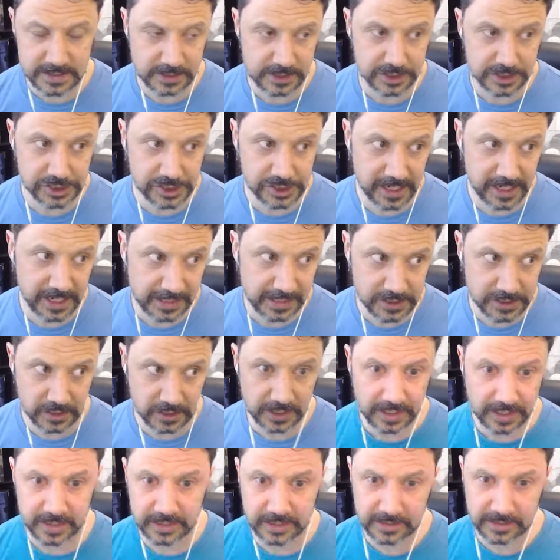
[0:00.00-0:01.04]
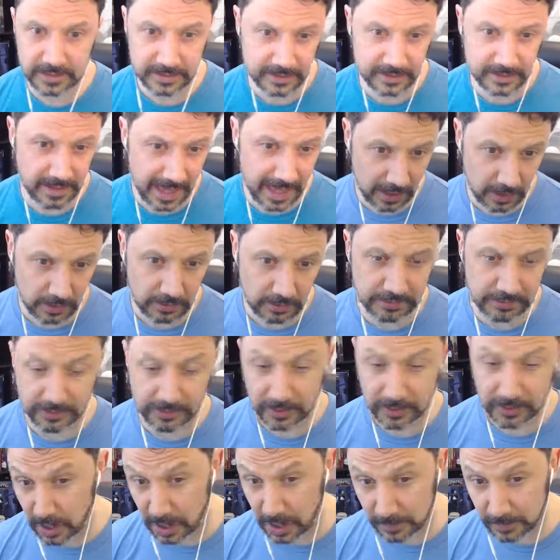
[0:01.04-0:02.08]
the changeling, the elf, the
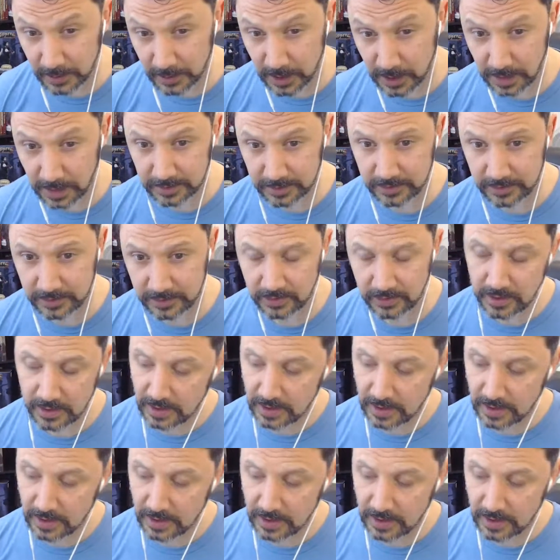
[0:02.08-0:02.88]
hobgoblins.